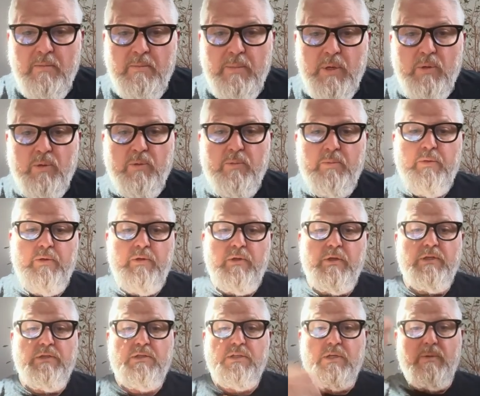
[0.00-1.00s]
Boom.
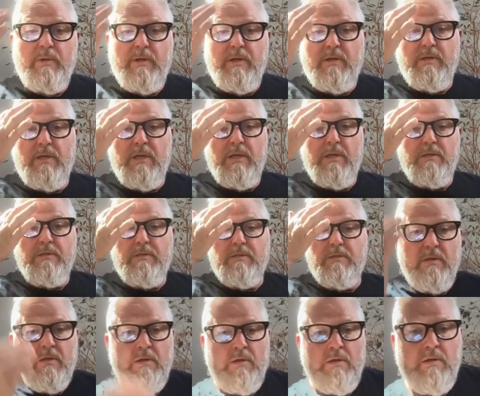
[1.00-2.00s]
Let's see what it does.
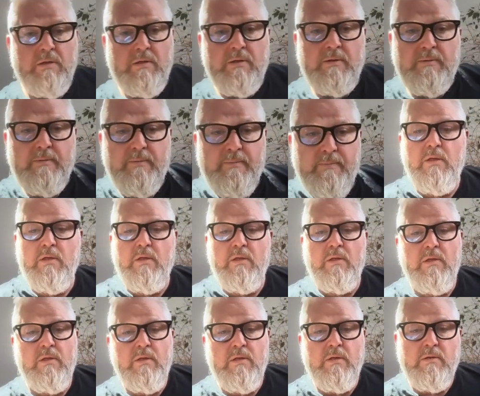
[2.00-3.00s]

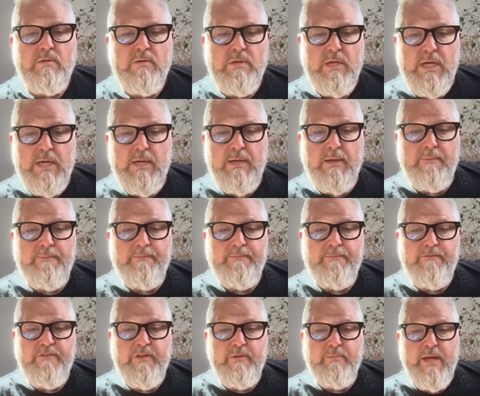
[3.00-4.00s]
Okay,
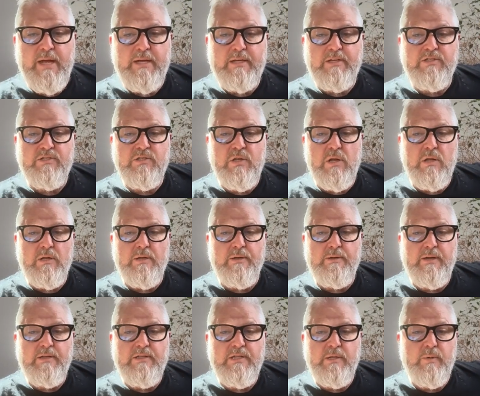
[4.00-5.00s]
feedback is
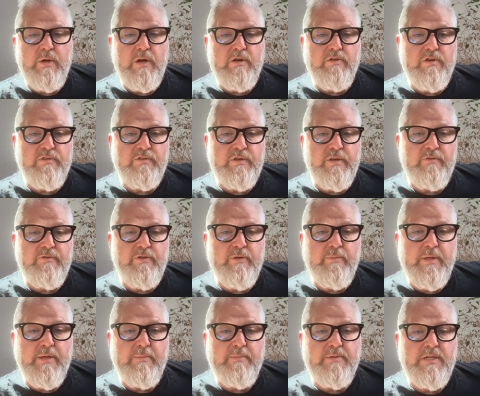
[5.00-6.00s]
solid. I see where I drifted from
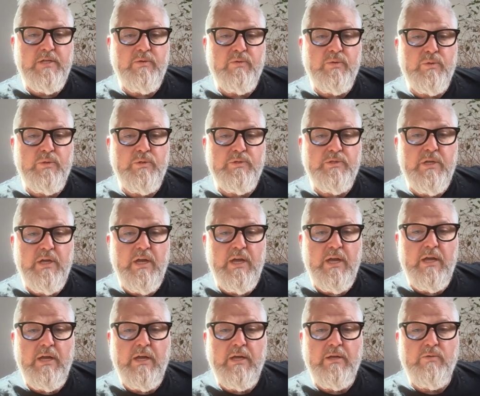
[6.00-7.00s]
the MC rules
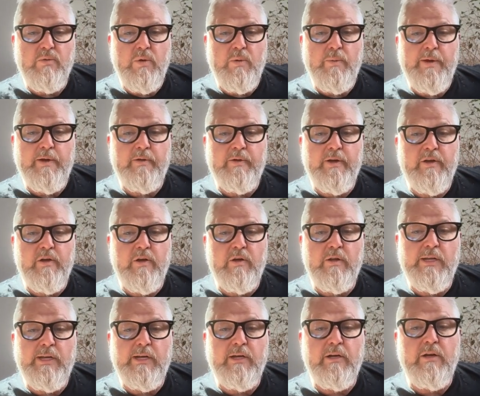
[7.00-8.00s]
and what we agreed
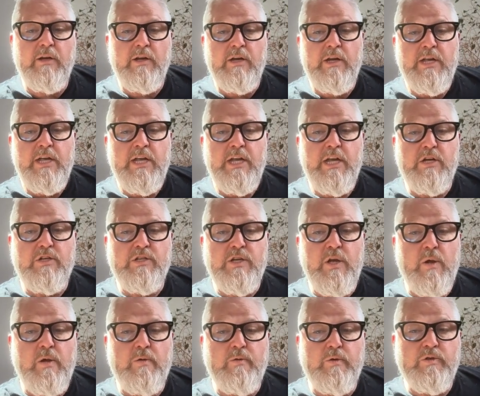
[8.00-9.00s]
earlier. Here's
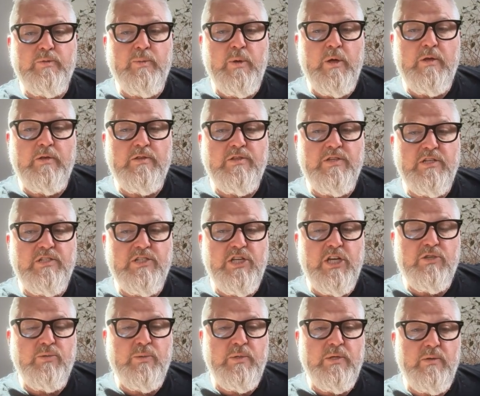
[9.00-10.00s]
how I'd respond and
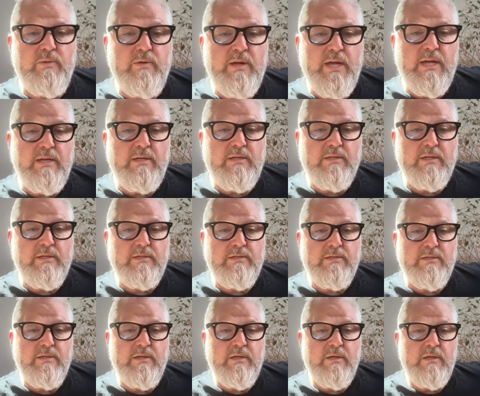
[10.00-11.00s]
suggest we do
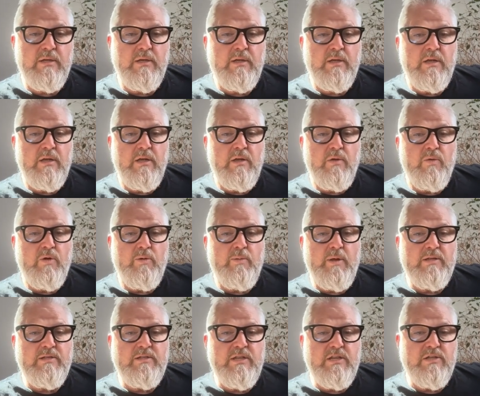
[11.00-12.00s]
next. Where
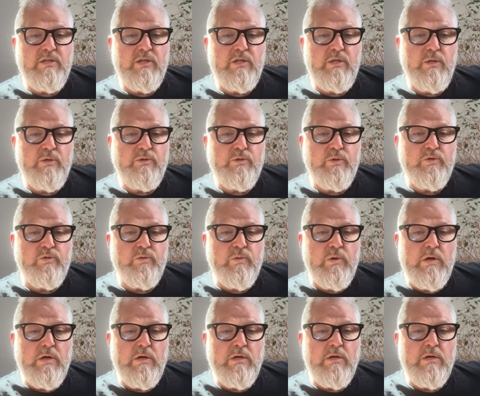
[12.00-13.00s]
my session close was
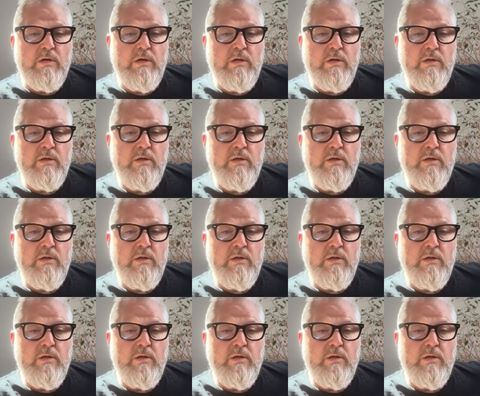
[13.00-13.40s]
wrong.